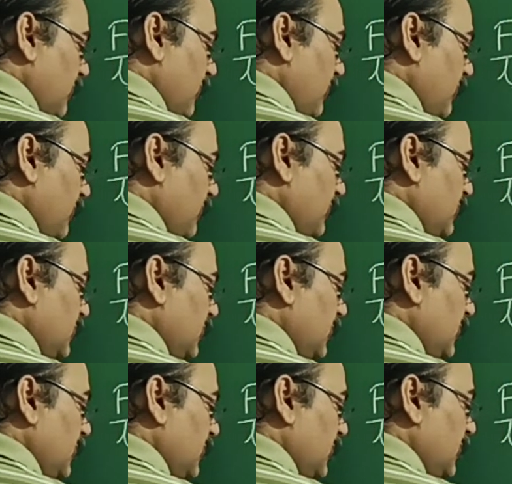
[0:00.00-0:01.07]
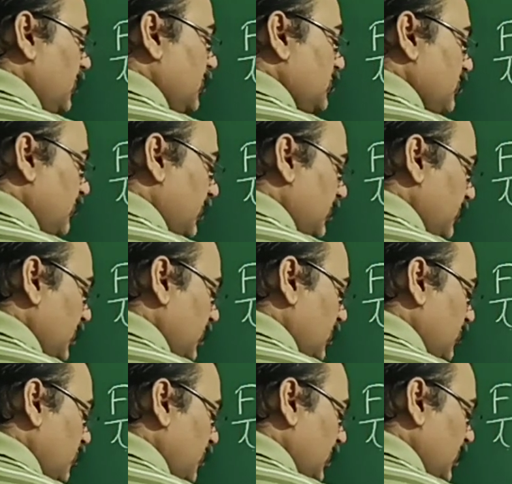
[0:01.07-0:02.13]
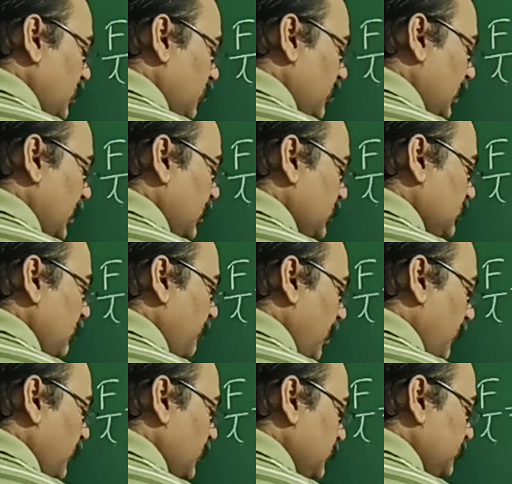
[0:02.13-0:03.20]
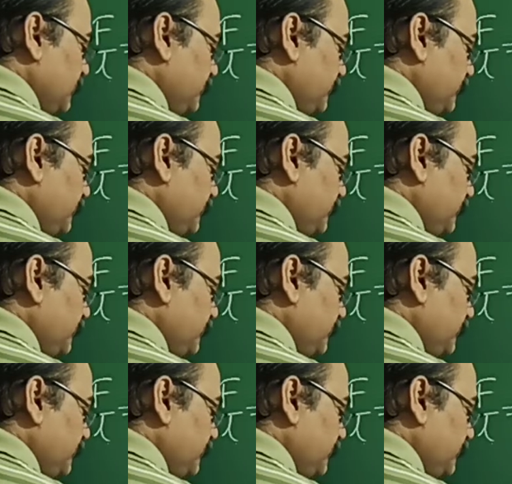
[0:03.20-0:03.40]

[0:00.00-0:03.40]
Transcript: out. So what you get? 2 into 10 to the power